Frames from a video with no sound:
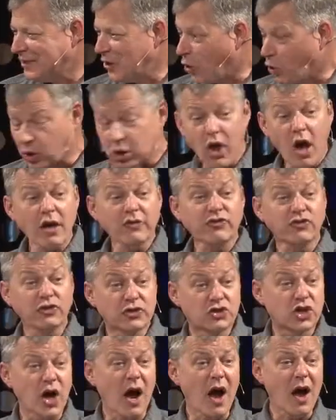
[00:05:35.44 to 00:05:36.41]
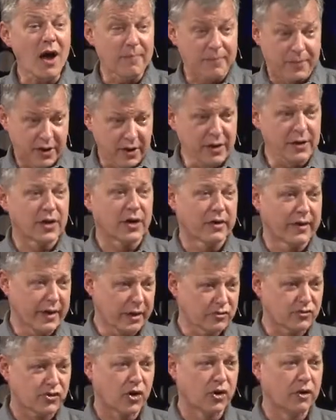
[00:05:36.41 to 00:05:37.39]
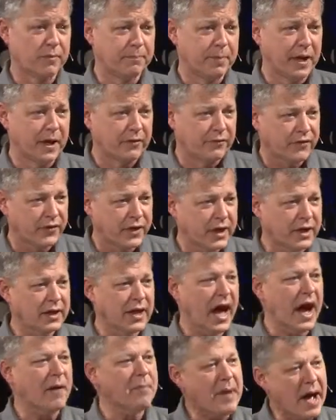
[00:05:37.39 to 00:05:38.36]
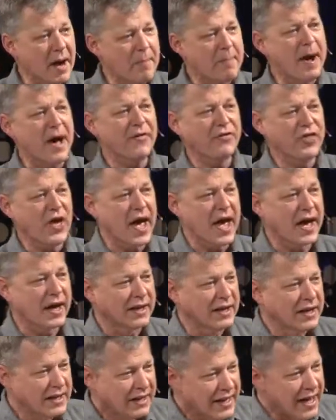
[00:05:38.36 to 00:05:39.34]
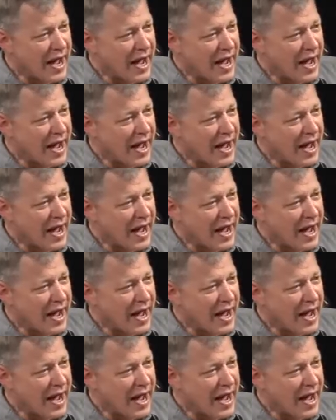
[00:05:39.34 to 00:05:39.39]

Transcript: Or lost a job? There you go. There's a good benefit. How about that?